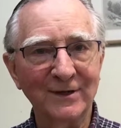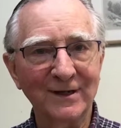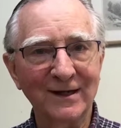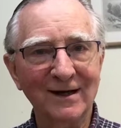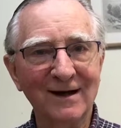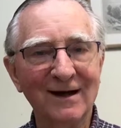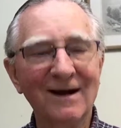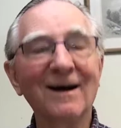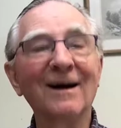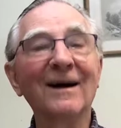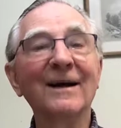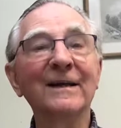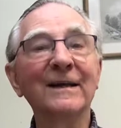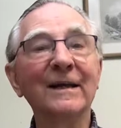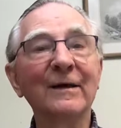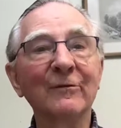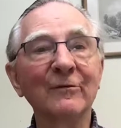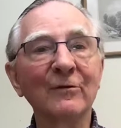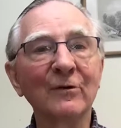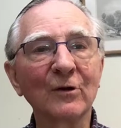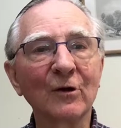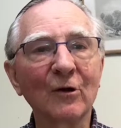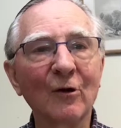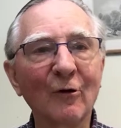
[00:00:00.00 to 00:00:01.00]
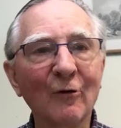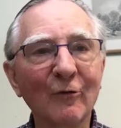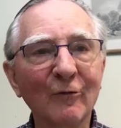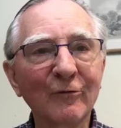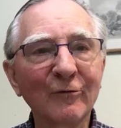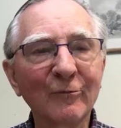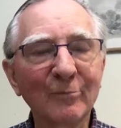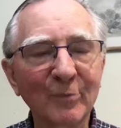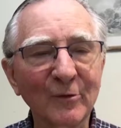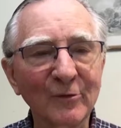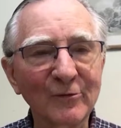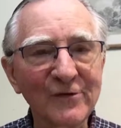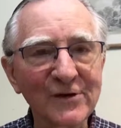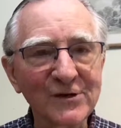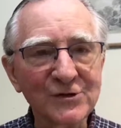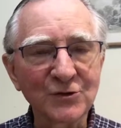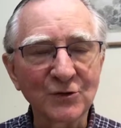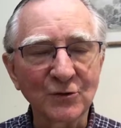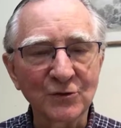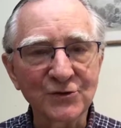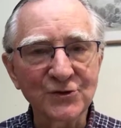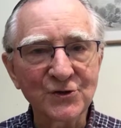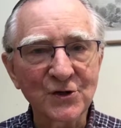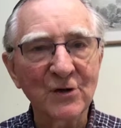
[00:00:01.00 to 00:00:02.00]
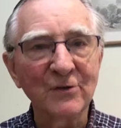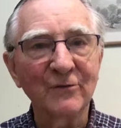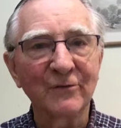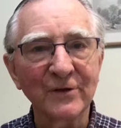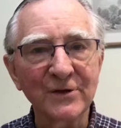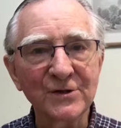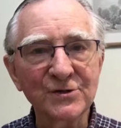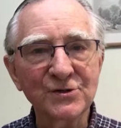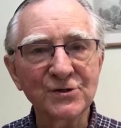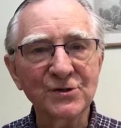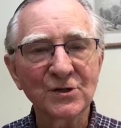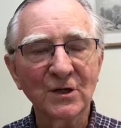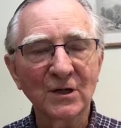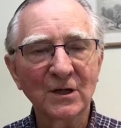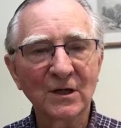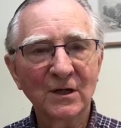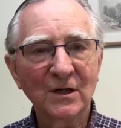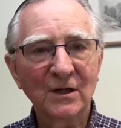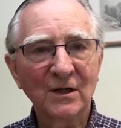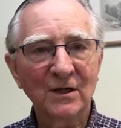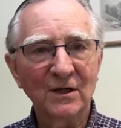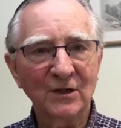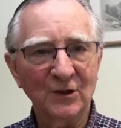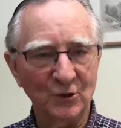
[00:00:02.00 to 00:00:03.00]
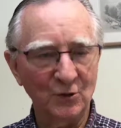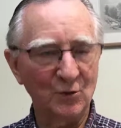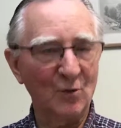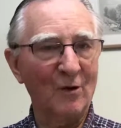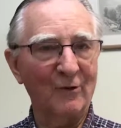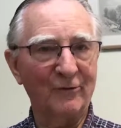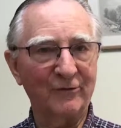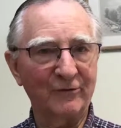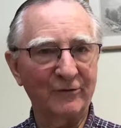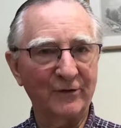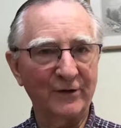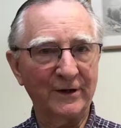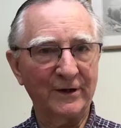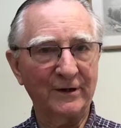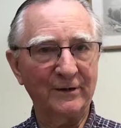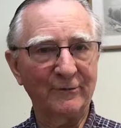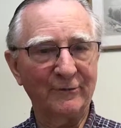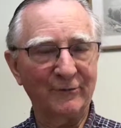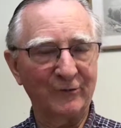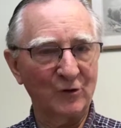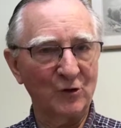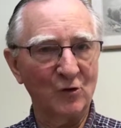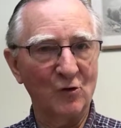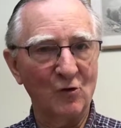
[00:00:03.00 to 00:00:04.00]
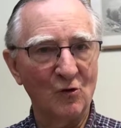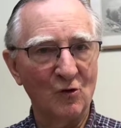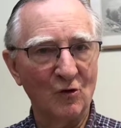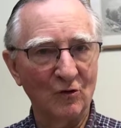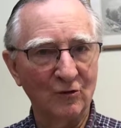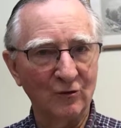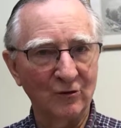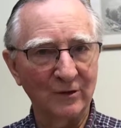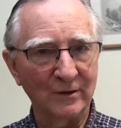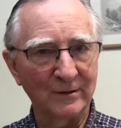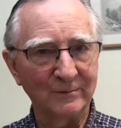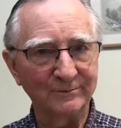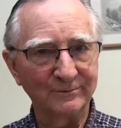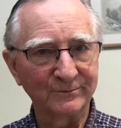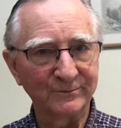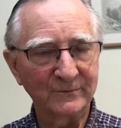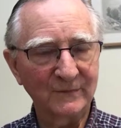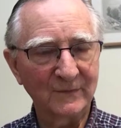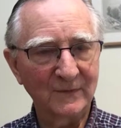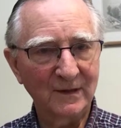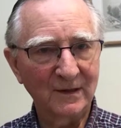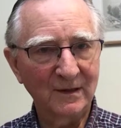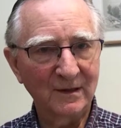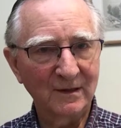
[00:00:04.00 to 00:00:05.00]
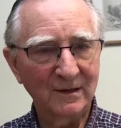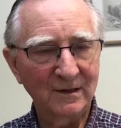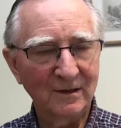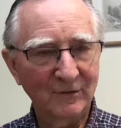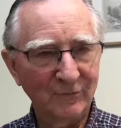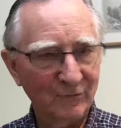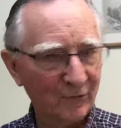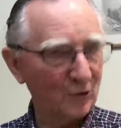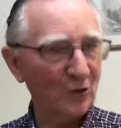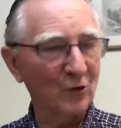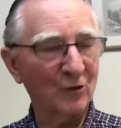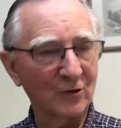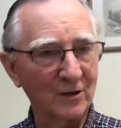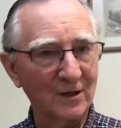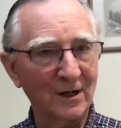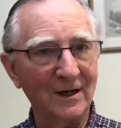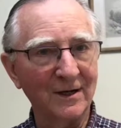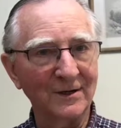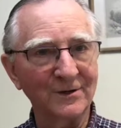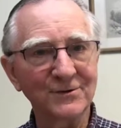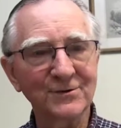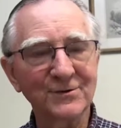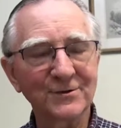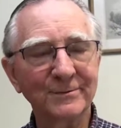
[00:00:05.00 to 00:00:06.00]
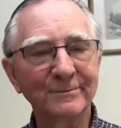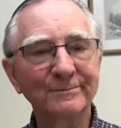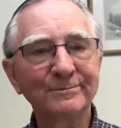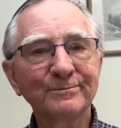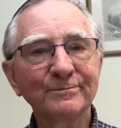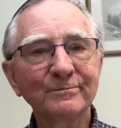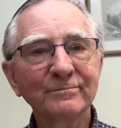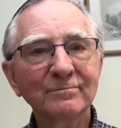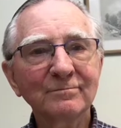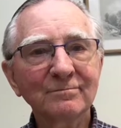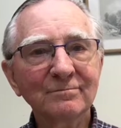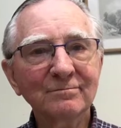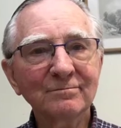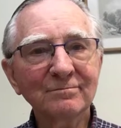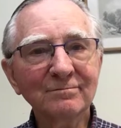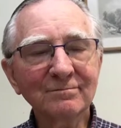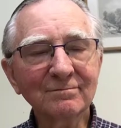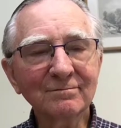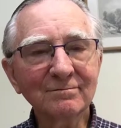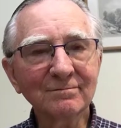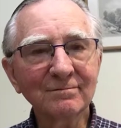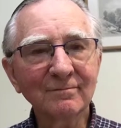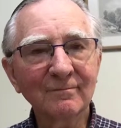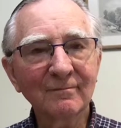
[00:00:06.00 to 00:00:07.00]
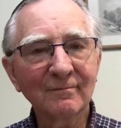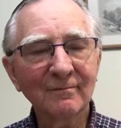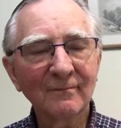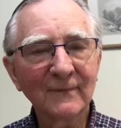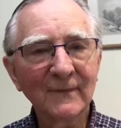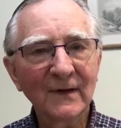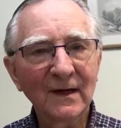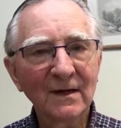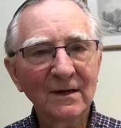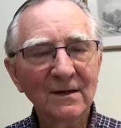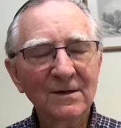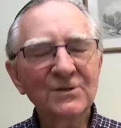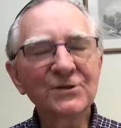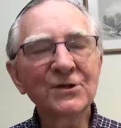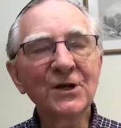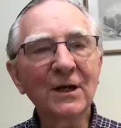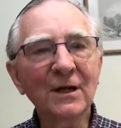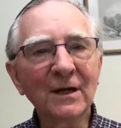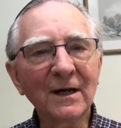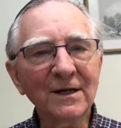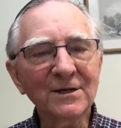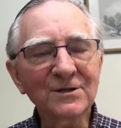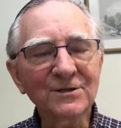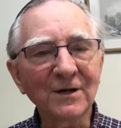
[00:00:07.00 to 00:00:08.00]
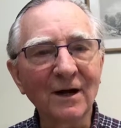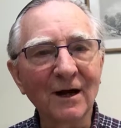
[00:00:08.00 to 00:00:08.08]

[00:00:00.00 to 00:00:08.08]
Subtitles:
the high level of professional service you're offering for your clients. See you next